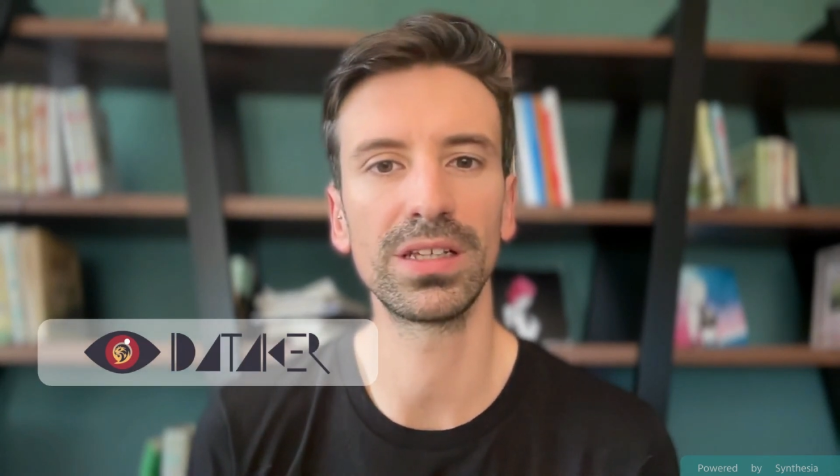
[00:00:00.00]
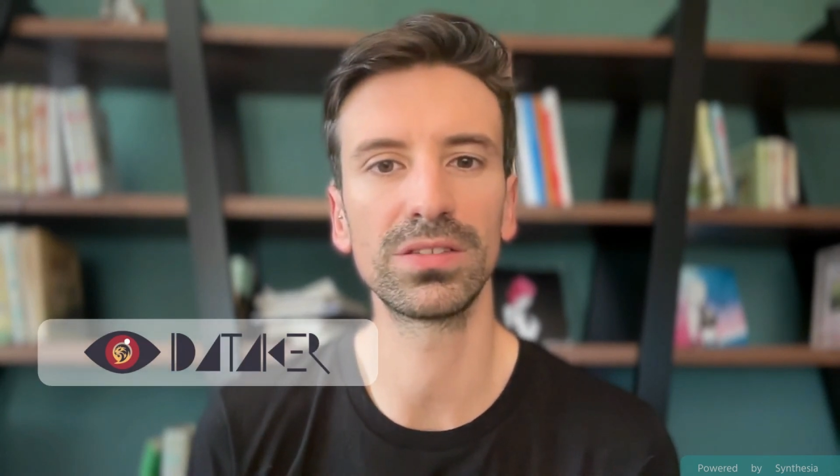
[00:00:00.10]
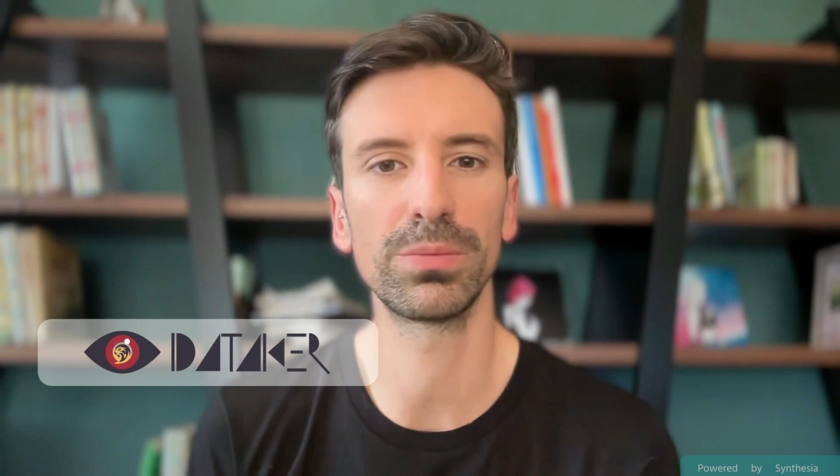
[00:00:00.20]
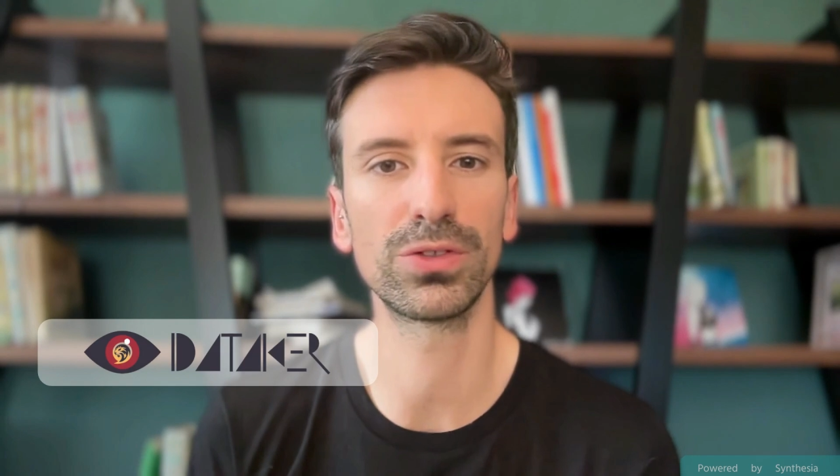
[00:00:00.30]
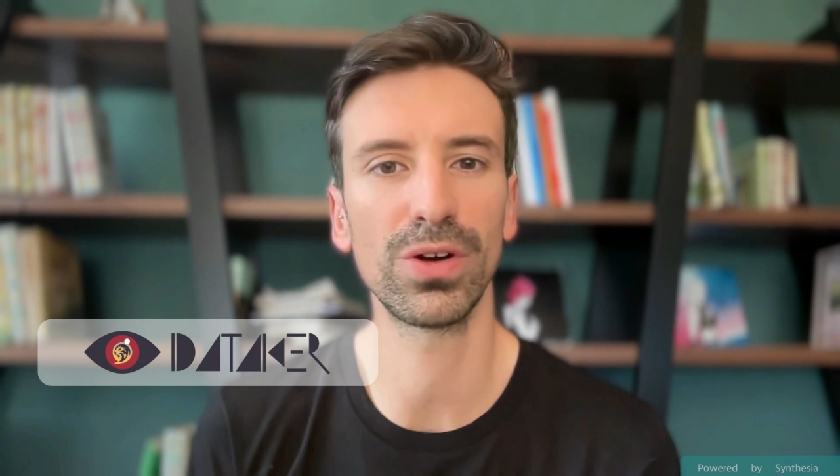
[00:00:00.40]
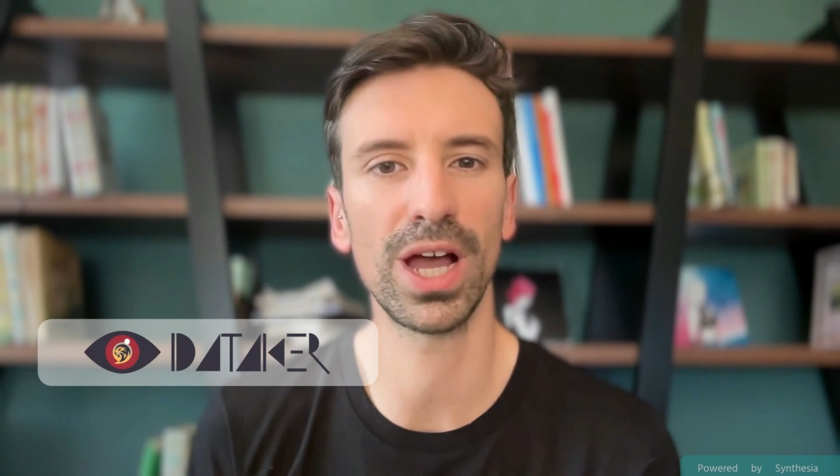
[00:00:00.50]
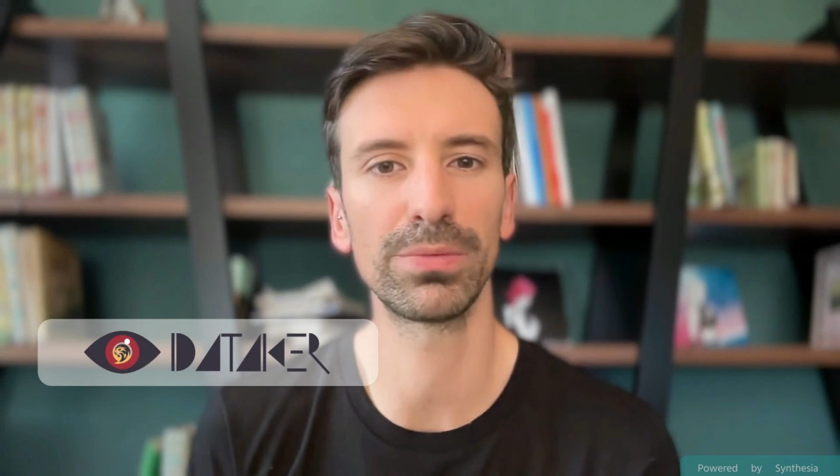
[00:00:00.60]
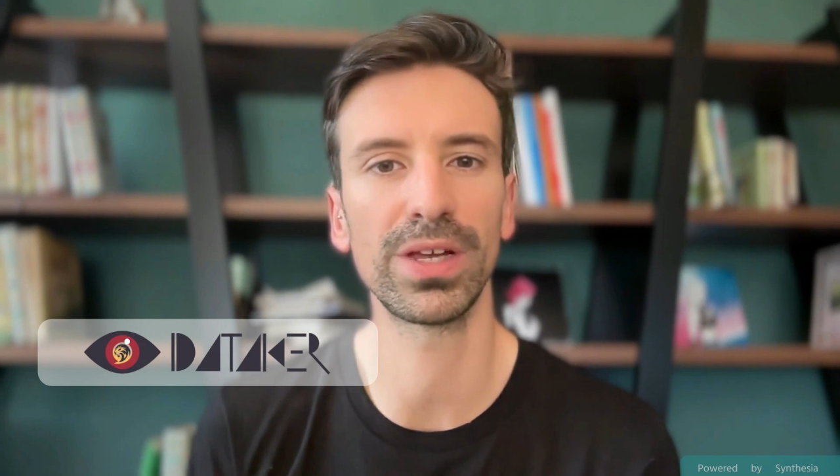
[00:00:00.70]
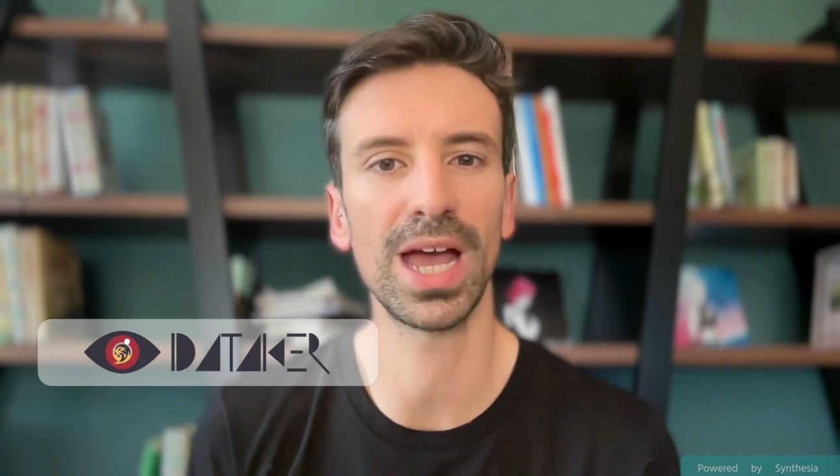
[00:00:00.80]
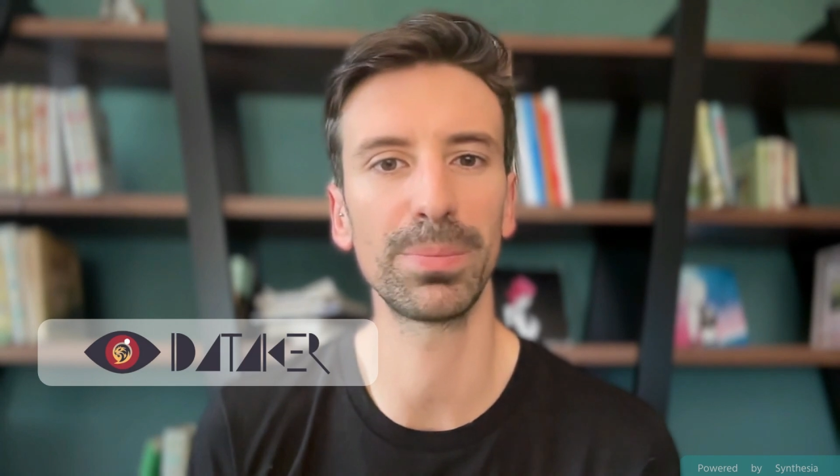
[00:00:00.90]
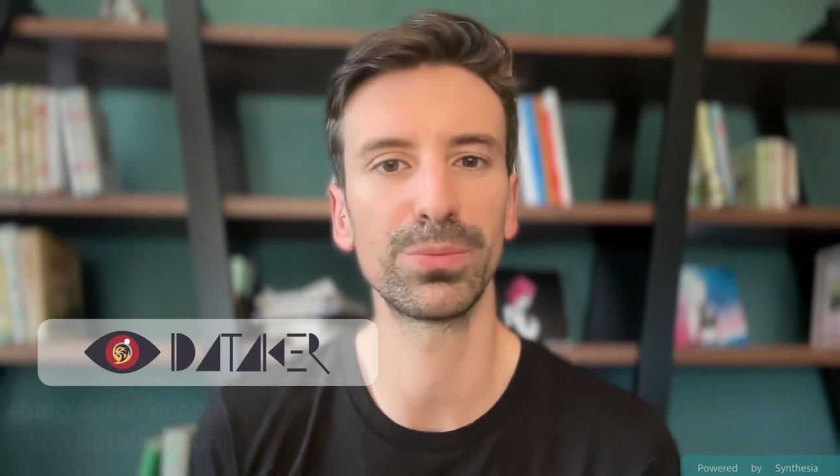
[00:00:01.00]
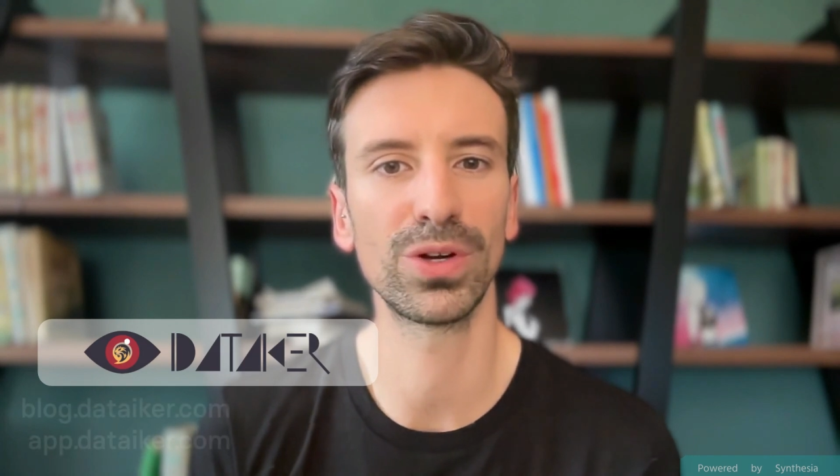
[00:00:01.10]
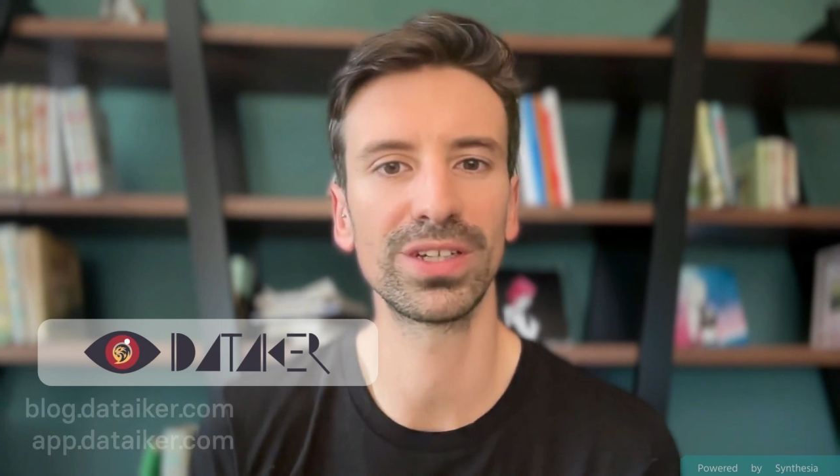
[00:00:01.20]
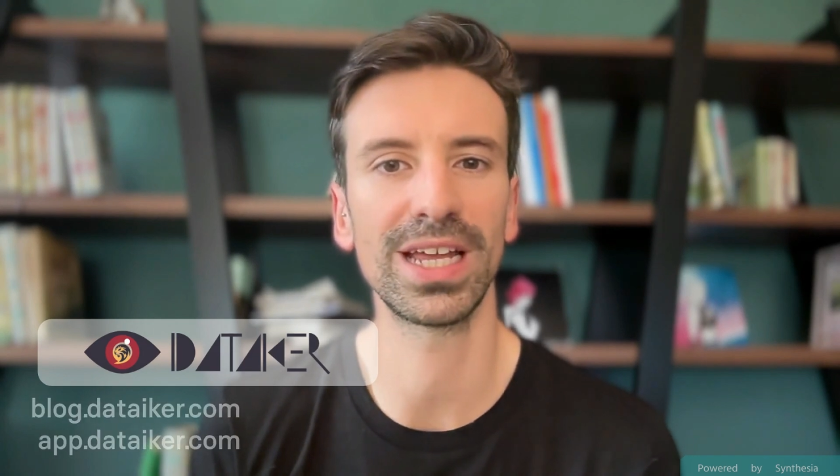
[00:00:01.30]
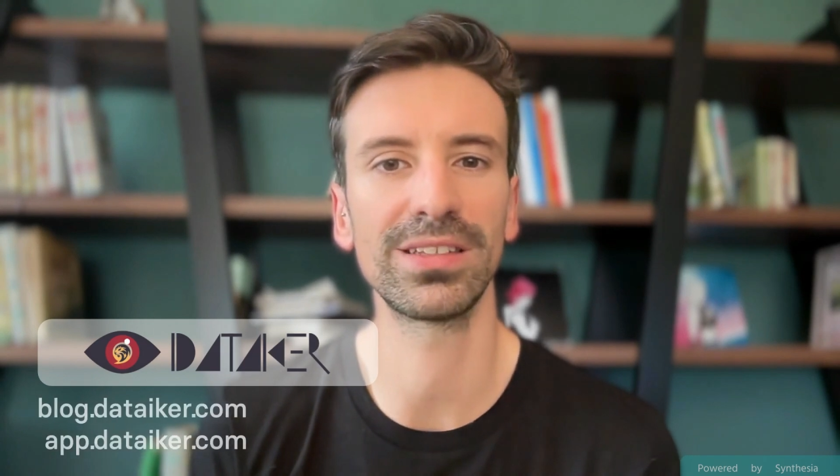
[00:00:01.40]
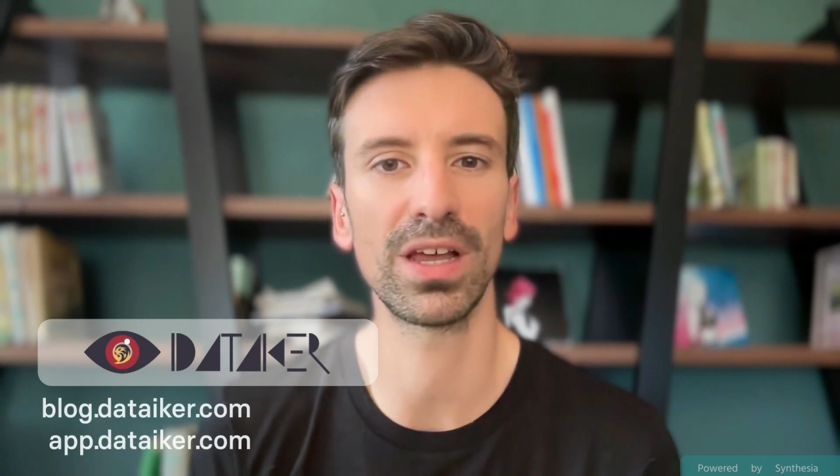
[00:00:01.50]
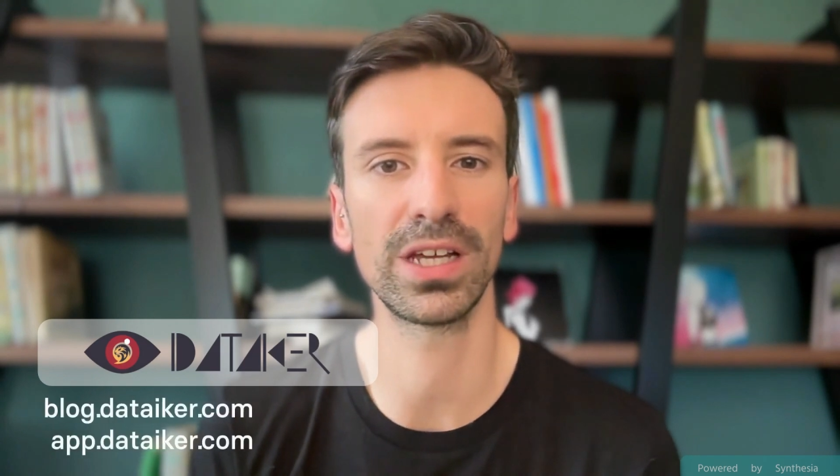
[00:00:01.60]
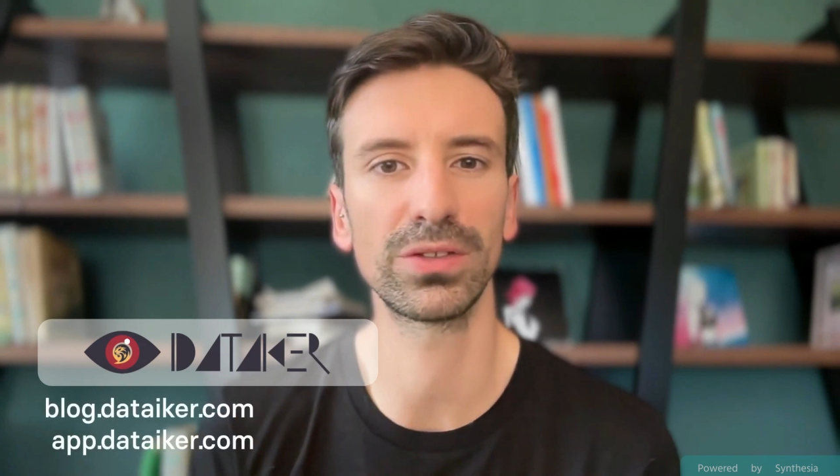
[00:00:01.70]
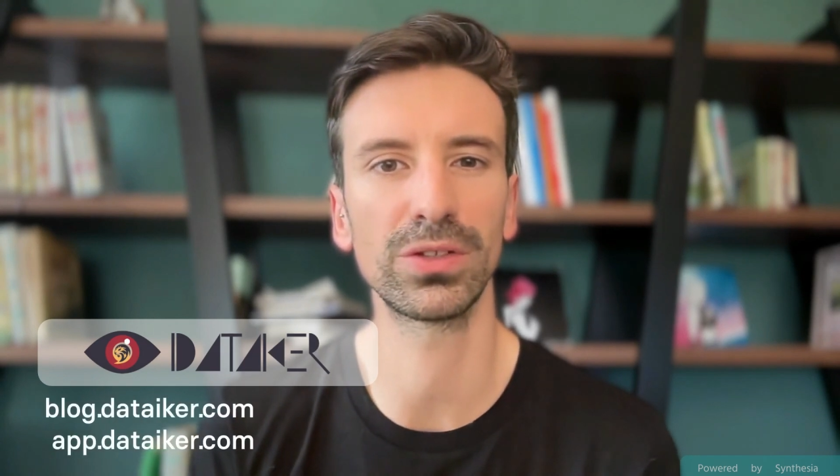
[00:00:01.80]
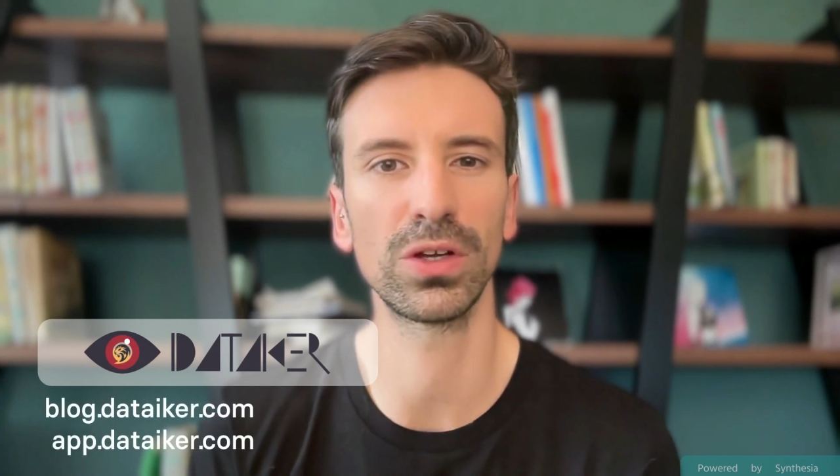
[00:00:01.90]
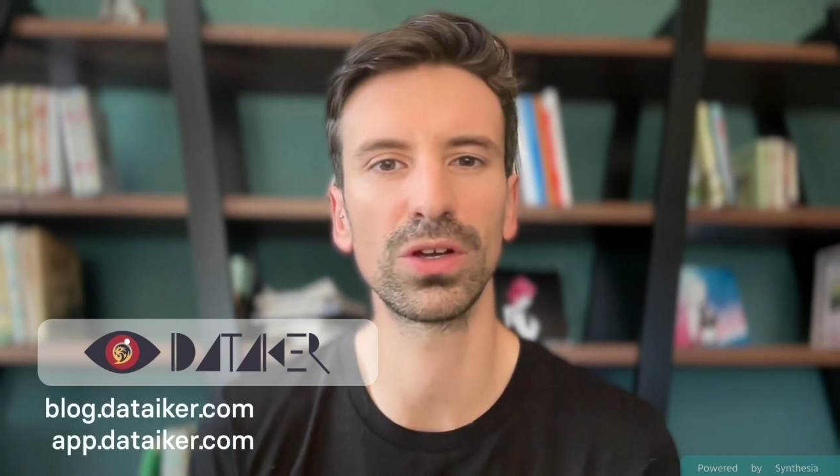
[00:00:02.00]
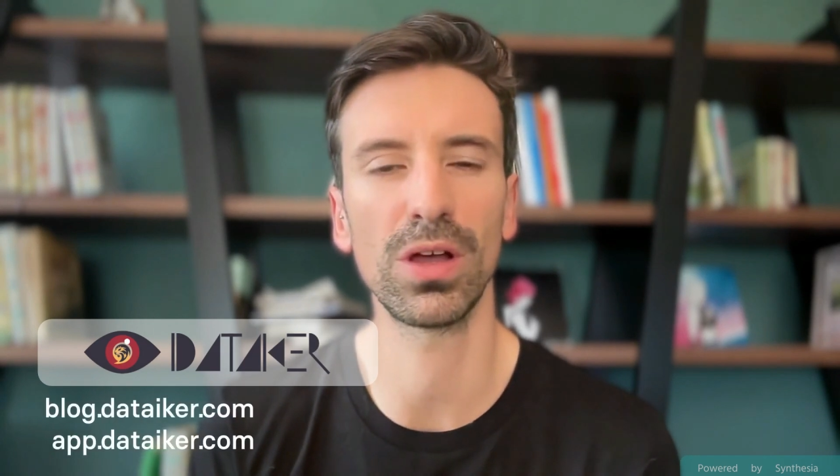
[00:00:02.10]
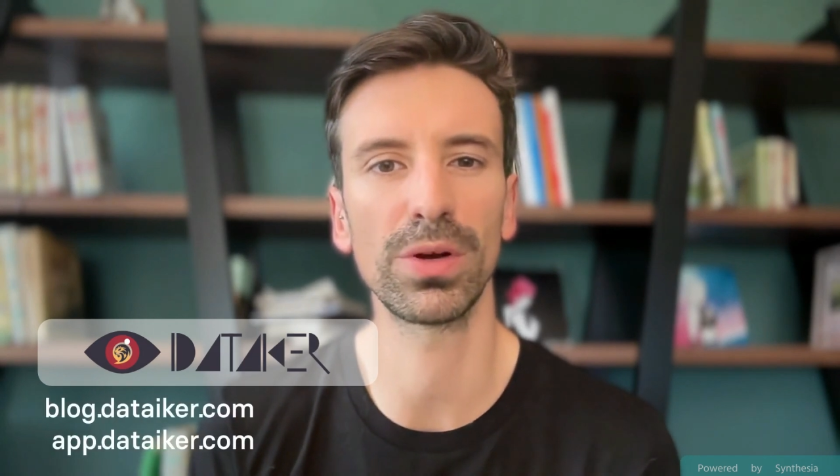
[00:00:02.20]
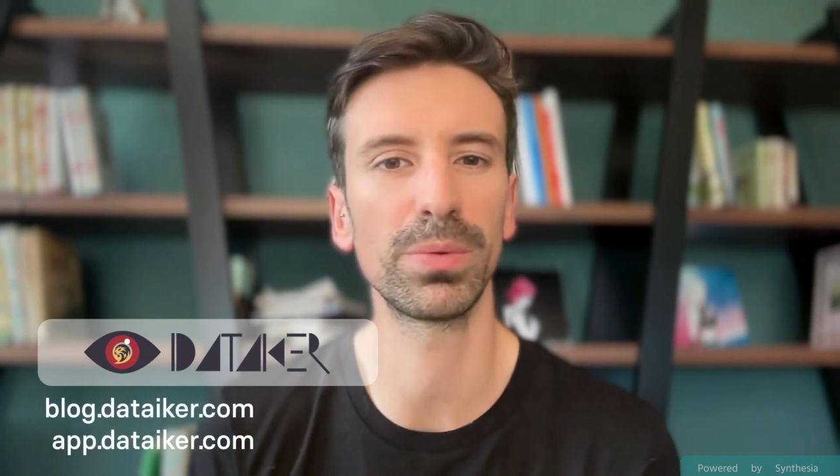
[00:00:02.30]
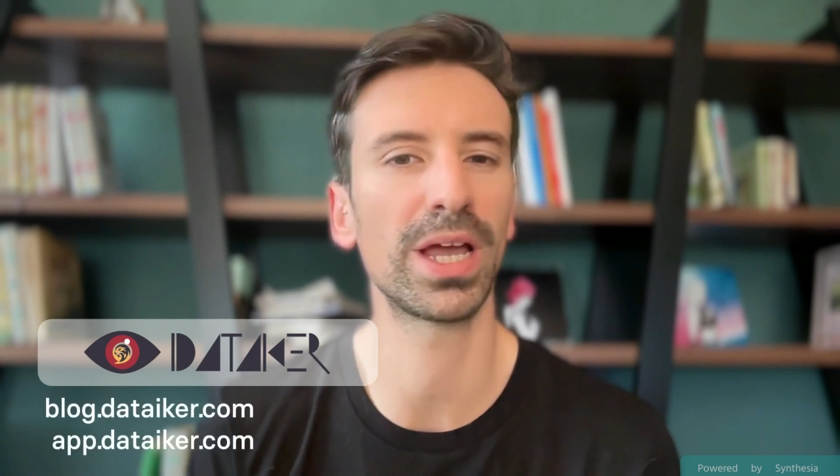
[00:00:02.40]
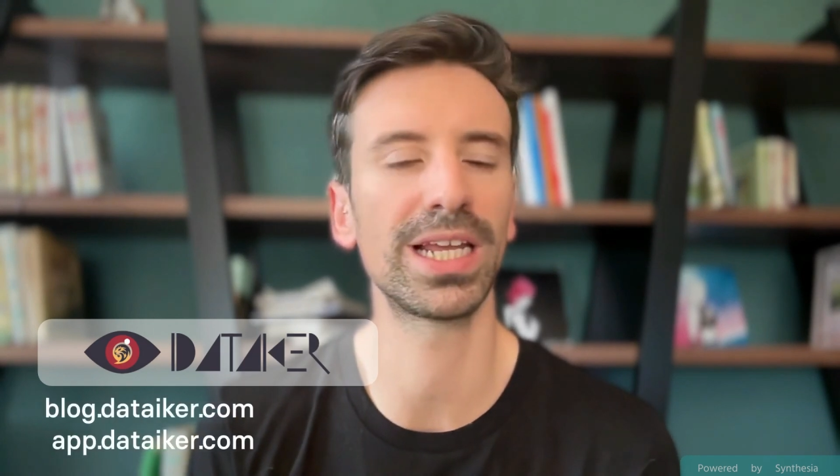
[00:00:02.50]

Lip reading: Subscribe to app.dataiker.com